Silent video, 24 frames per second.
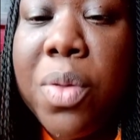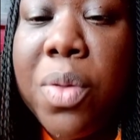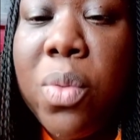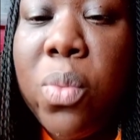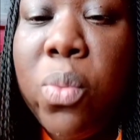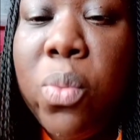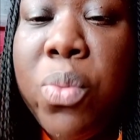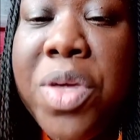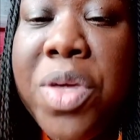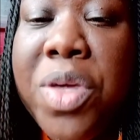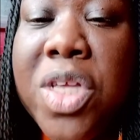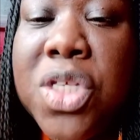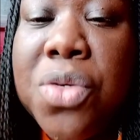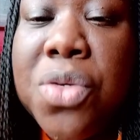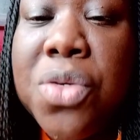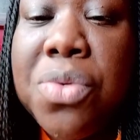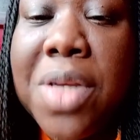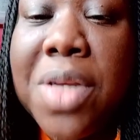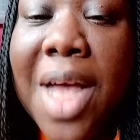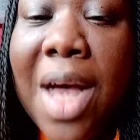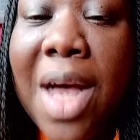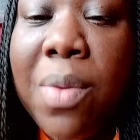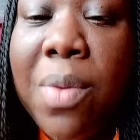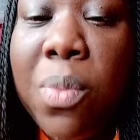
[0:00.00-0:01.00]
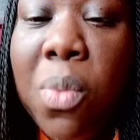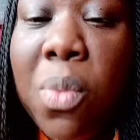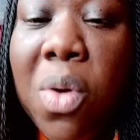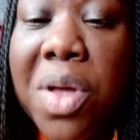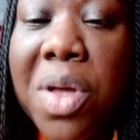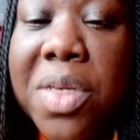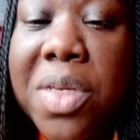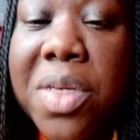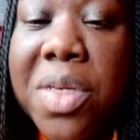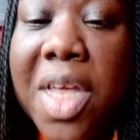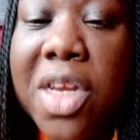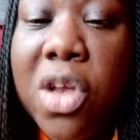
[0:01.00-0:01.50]
We do not
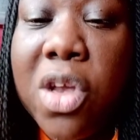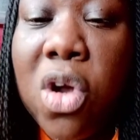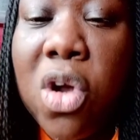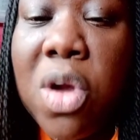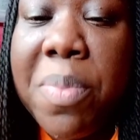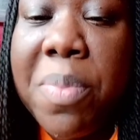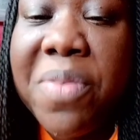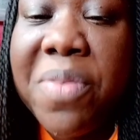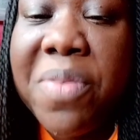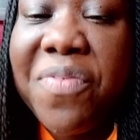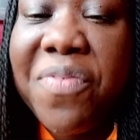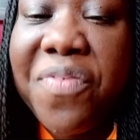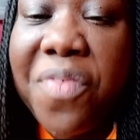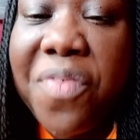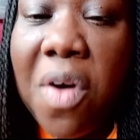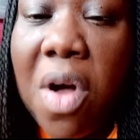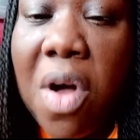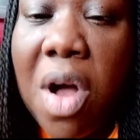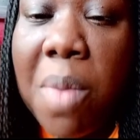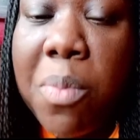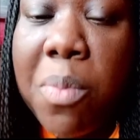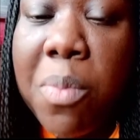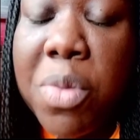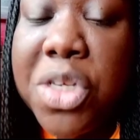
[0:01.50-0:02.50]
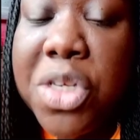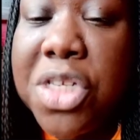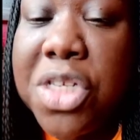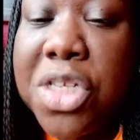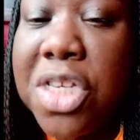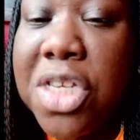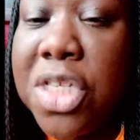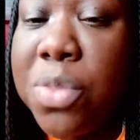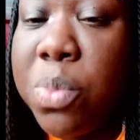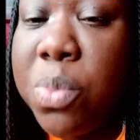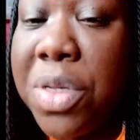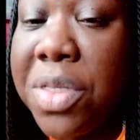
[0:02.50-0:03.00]
want an urban farm, which
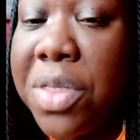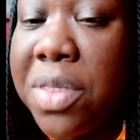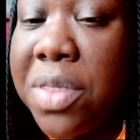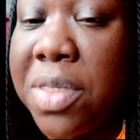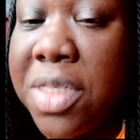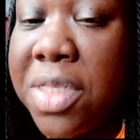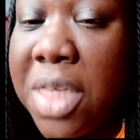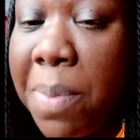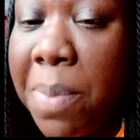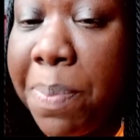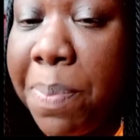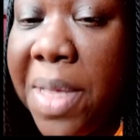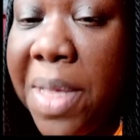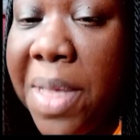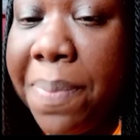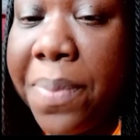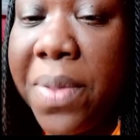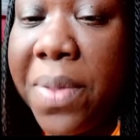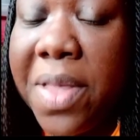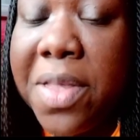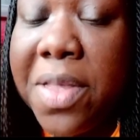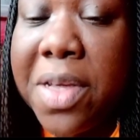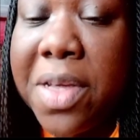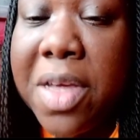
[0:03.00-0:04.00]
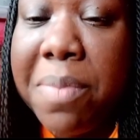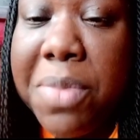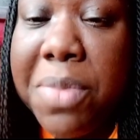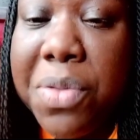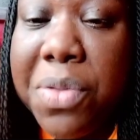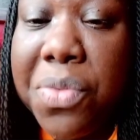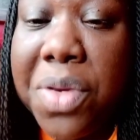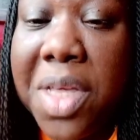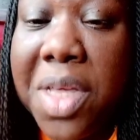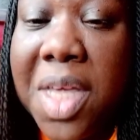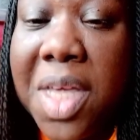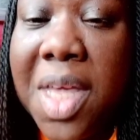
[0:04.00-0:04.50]
is what some people in the
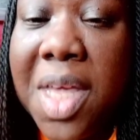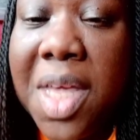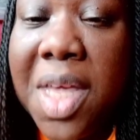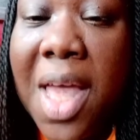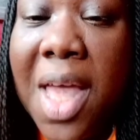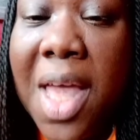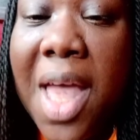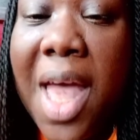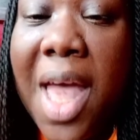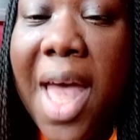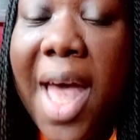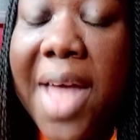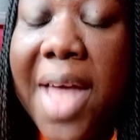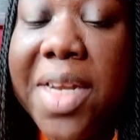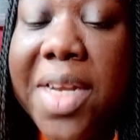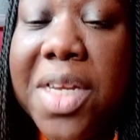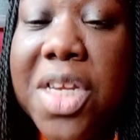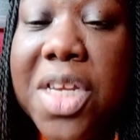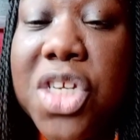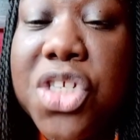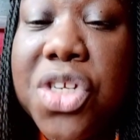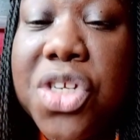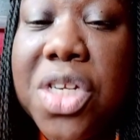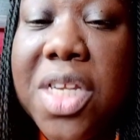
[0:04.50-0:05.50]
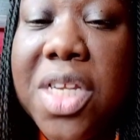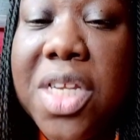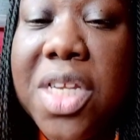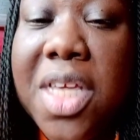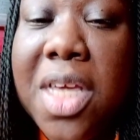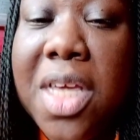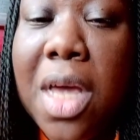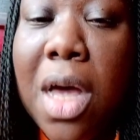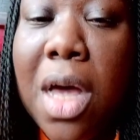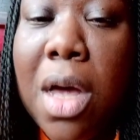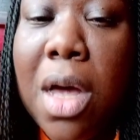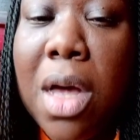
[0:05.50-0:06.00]
community had
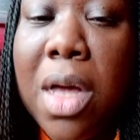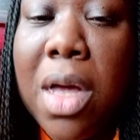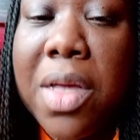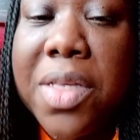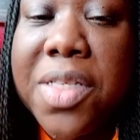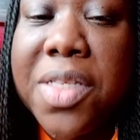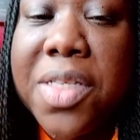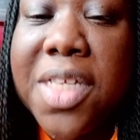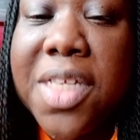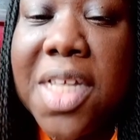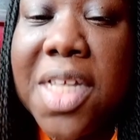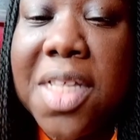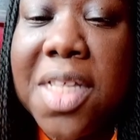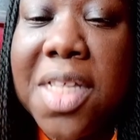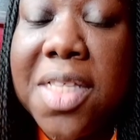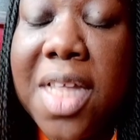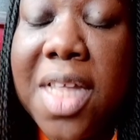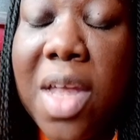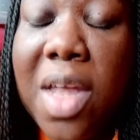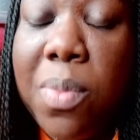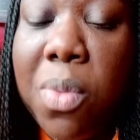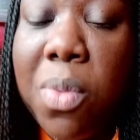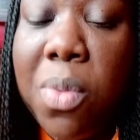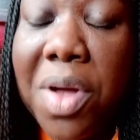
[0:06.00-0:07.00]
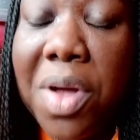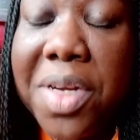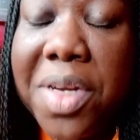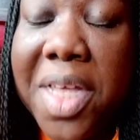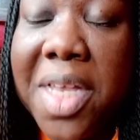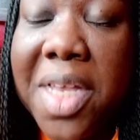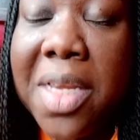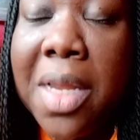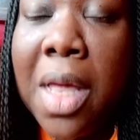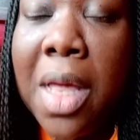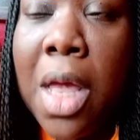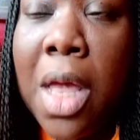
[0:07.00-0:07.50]
initially said that they
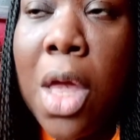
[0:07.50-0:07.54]
wanted.